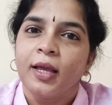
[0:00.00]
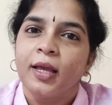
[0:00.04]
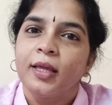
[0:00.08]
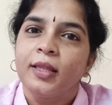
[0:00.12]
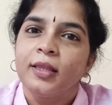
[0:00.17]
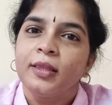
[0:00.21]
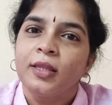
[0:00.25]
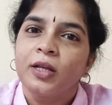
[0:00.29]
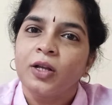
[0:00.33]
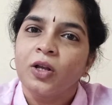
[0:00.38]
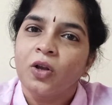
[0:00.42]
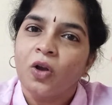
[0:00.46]

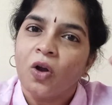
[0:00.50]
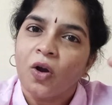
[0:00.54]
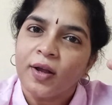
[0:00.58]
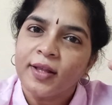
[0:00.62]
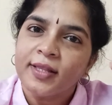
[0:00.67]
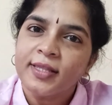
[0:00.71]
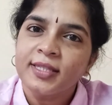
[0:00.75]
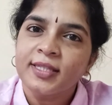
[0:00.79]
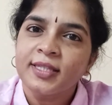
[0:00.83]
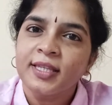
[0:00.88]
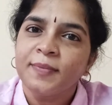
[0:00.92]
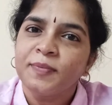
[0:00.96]
the
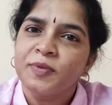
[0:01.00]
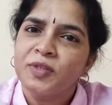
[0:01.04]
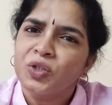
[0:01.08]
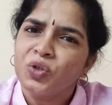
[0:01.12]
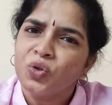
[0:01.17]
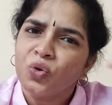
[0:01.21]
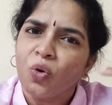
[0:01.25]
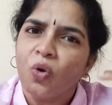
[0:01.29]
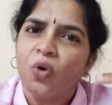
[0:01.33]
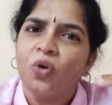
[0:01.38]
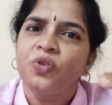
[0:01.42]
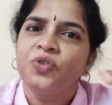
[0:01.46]
concepts that
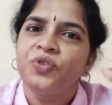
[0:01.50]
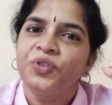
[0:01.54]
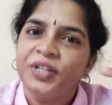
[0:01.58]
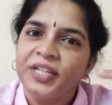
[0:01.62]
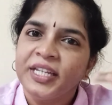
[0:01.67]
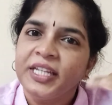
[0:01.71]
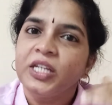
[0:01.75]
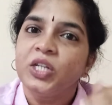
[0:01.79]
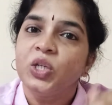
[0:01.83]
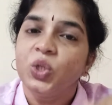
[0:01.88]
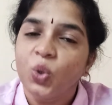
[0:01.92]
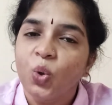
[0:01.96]
you
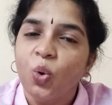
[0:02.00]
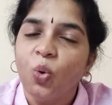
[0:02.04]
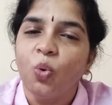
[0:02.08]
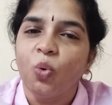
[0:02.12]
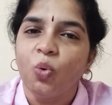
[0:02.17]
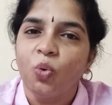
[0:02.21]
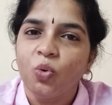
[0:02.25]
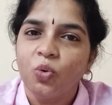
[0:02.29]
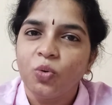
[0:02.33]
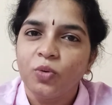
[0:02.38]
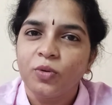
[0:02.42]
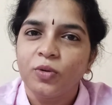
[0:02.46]
already
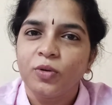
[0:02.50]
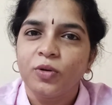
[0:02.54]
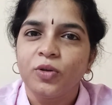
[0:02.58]
know.